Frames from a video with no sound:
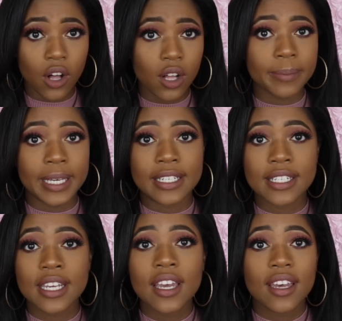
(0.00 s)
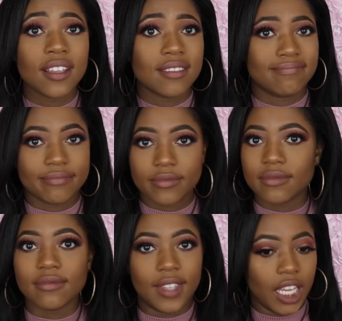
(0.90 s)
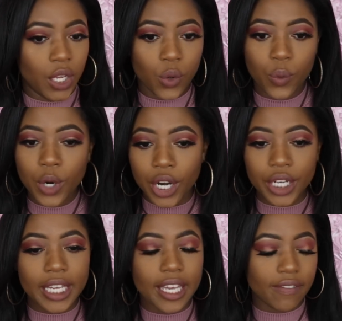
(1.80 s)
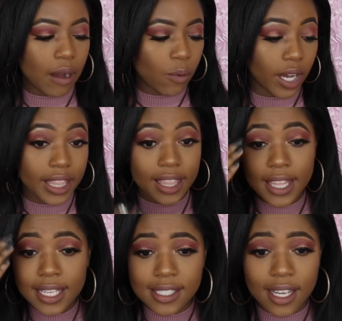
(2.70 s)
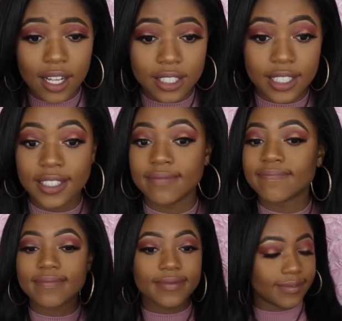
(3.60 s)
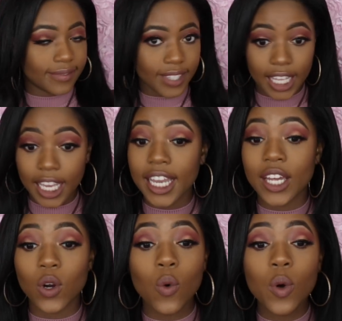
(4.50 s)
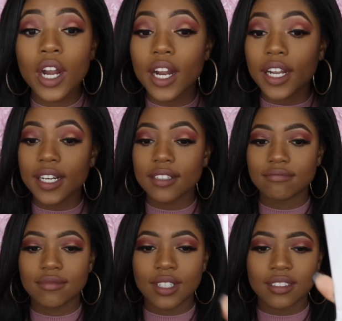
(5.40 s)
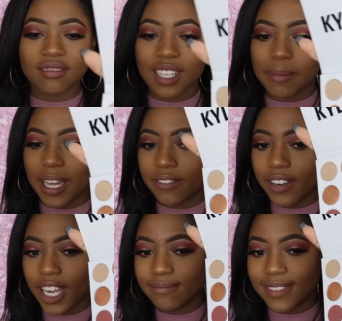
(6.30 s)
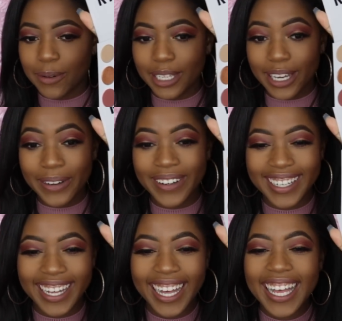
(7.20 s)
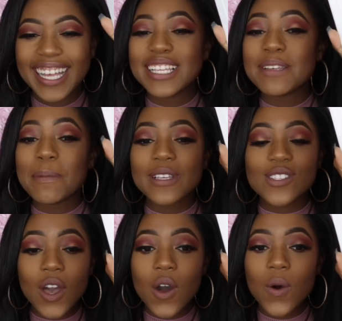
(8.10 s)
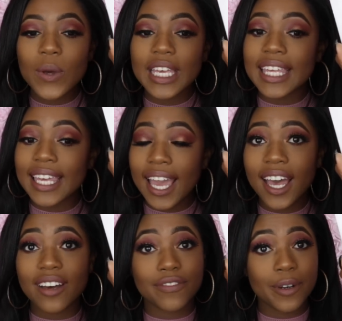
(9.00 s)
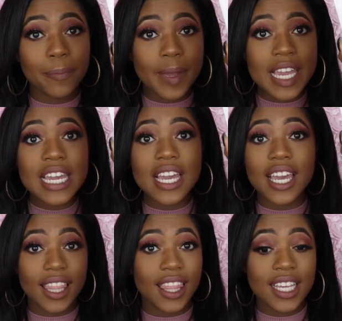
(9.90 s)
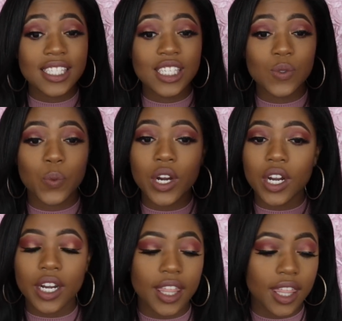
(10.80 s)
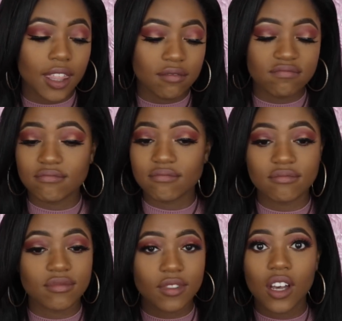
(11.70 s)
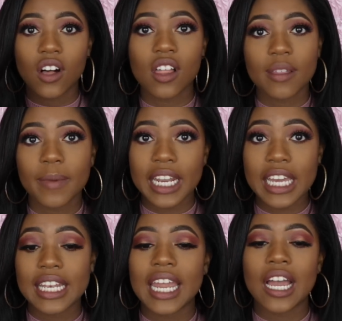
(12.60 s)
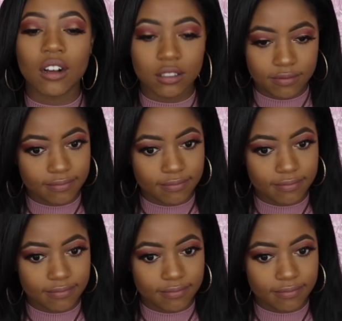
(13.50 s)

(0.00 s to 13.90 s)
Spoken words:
Almond. It'll work. If I want this color, it'll work. Oh, I'm out of frame. There we go. So yeah, for me, this is worth all the money. Now,